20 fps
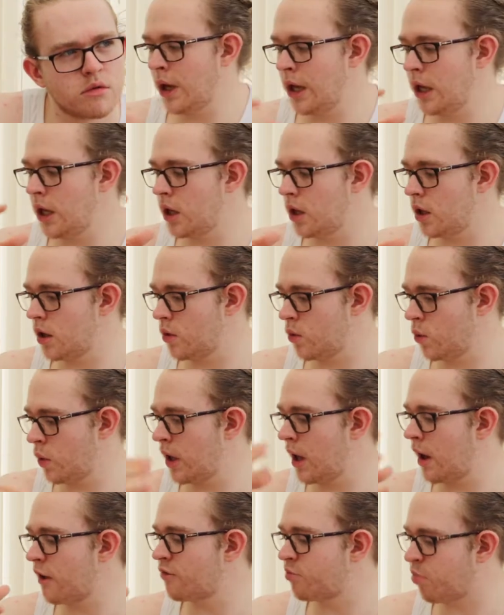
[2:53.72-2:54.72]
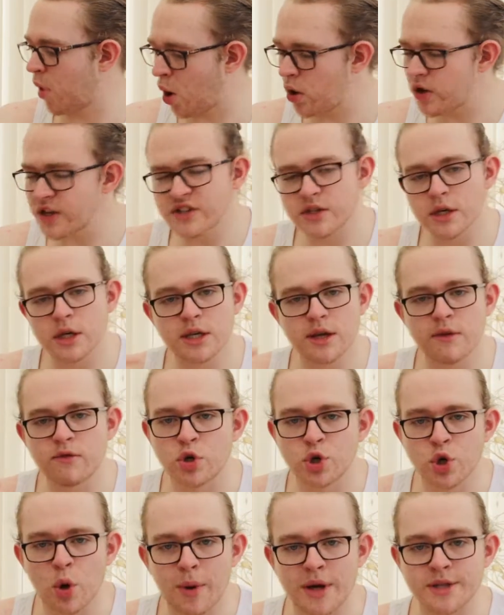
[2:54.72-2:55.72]
We have policies.
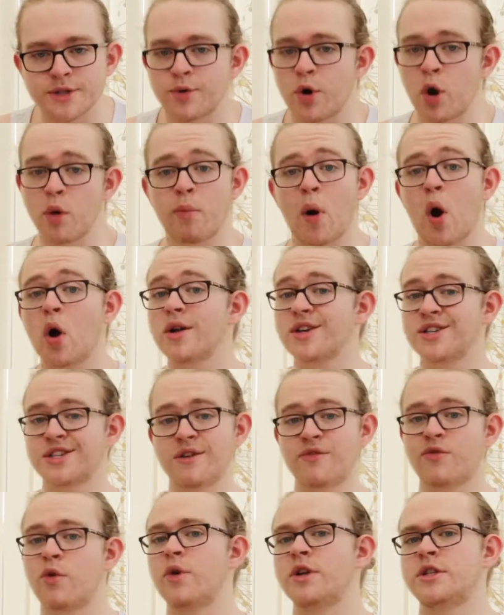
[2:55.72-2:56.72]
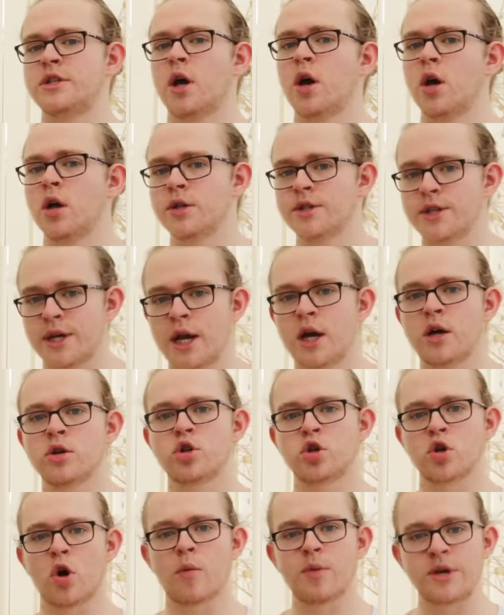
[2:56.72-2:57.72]
Every shop has their own policy for returns, and our
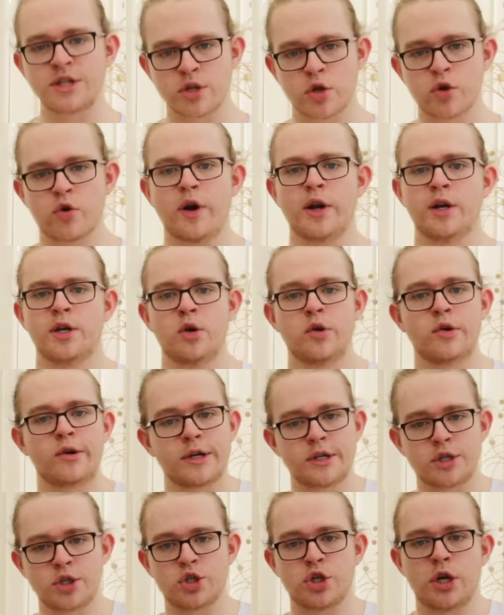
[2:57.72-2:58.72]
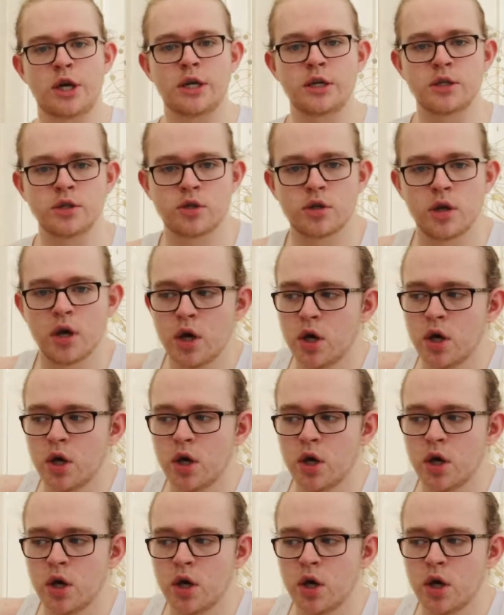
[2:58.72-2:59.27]
shop is a credit note and exchange.